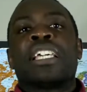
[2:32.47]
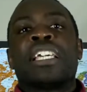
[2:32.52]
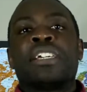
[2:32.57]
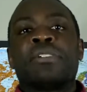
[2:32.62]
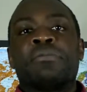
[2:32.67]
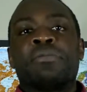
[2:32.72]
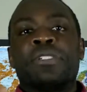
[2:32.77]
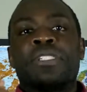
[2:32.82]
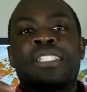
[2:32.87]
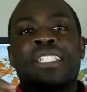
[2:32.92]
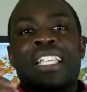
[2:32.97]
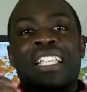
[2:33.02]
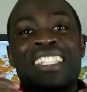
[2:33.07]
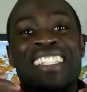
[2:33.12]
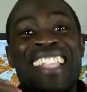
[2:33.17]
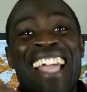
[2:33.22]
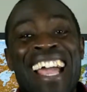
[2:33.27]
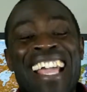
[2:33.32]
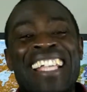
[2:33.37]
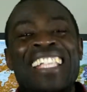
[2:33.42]
It was
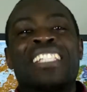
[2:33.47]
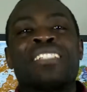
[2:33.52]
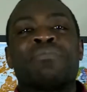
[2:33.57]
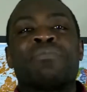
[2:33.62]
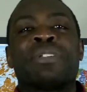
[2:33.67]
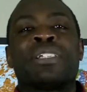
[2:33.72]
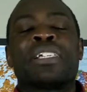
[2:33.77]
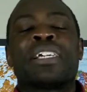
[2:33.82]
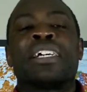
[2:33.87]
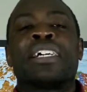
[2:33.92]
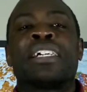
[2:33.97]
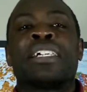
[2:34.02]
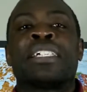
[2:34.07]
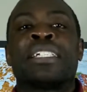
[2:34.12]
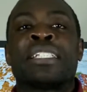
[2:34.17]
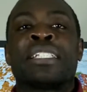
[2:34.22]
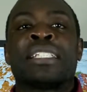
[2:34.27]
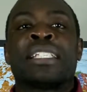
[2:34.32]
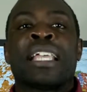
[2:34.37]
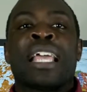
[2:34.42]
nice
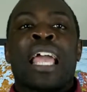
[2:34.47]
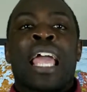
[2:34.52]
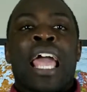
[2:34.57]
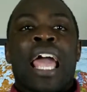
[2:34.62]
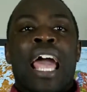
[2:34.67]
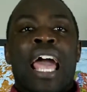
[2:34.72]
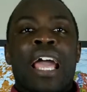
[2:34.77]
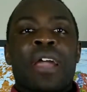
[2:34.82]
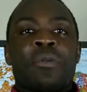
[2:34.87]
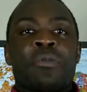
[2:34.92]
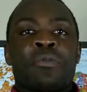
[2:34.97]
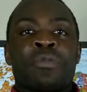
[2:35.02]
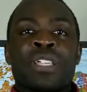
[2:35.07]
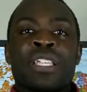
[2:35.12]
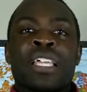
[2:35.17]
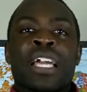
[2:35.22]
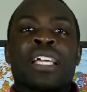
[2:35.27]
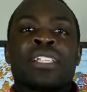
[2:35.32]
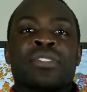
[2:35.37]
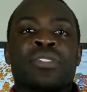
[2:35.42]
because we
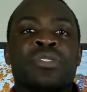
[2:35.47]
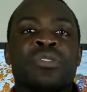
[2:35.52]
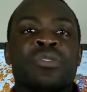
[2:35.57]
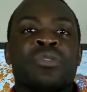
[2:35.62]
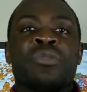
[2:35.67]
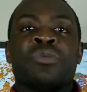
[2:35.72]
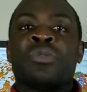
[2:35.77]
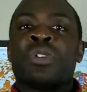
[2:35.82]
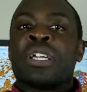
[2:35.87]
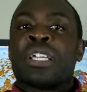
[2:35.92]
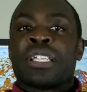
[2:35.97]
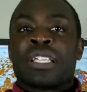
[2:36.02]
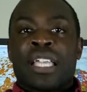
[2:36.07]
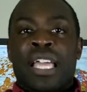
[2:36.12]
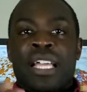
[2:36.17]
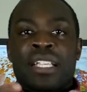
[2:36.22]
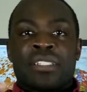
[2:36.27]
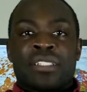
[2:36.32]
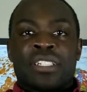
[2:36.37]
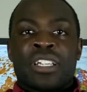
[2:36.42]
got to
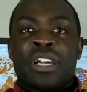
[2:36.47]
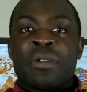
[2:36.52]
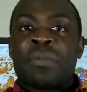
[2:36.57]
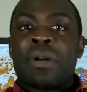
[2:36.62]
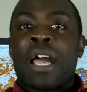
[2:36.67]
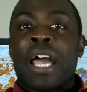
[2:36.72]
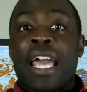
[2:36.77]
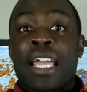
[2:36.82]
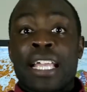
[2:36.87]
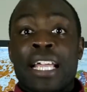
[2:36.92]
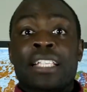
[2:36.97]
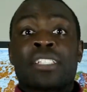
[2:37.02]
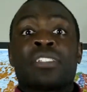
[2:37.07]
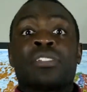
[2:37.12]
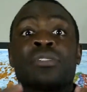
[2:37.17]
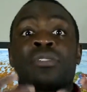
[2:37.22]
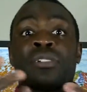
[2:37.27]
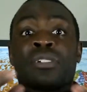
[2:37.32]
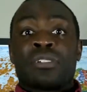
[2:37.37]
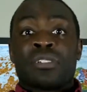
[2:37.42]
catch up. I got
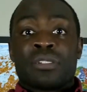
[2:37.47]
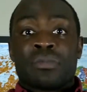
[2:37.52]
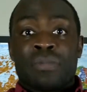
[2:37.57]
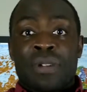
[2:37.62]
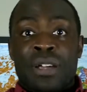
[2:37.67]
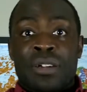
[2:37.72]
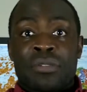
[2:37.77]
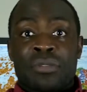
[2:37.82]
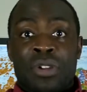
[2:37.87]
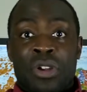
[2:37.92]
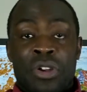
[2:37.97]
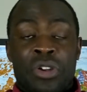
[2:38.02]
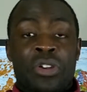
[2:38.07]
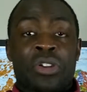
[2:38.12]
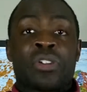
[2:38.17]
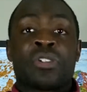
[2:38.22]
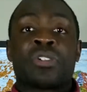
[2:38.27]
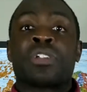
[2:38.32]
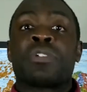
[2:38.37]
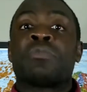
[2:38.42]
to learn about
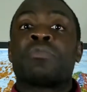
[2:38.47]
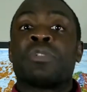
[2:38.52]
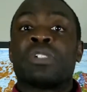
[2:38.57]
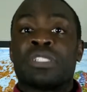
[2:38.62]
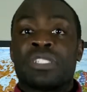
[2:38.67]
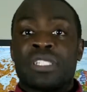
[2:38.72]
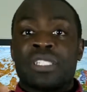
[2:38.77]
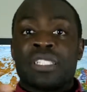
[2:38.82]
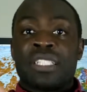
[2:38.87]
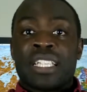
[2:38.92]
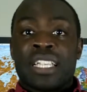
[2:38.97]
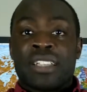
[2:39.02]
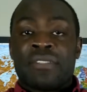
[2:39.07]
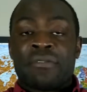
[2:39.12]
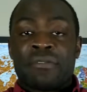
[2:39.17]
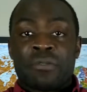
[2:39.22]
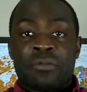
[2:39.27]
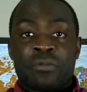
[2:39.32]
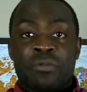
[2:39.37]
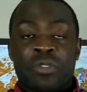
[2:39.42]
her and what she did
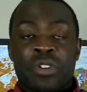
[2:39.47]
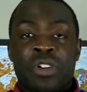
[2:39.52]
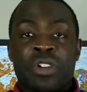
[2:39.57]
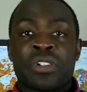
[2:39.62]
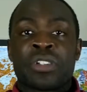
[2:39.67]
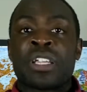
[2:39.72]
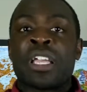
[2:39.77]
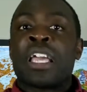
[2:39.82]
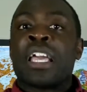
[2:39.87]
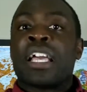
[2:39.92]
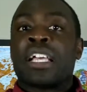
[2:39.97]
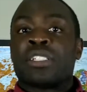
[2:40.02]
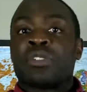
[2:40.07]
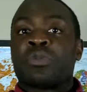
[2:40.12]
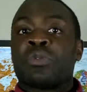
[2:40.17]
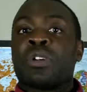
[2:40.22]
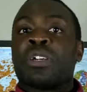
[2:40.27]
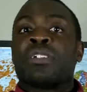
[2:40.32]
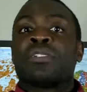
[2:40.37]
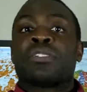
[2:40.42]
for work, as
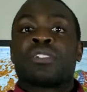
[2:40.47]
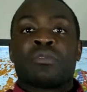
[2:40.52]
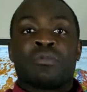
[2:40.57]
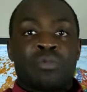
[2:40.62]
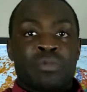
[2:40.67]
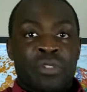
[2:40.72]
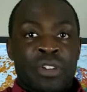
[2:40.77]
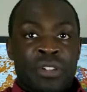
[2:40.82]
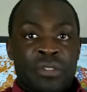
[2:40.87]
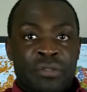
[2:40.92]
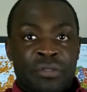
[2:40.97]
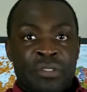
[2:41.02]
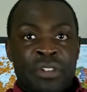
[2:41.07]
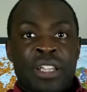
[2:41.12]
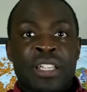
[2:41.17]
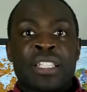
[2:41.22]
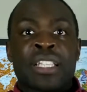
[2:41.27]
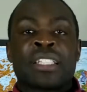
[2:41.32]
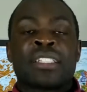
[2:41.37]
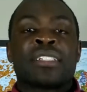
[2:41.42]
well as her
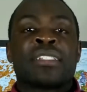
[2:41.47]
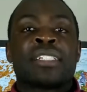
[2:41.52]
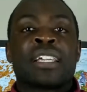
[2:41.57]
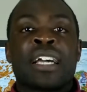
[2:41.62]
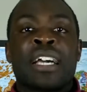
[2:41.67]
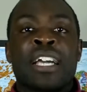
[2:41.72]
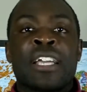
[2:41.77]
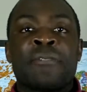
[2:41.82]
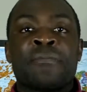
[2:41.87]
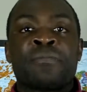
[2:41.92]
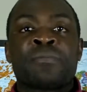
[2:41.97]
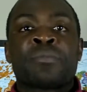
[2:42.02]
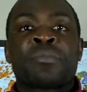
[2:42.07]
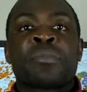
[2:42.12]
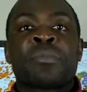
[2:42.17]
boyfriend at the time.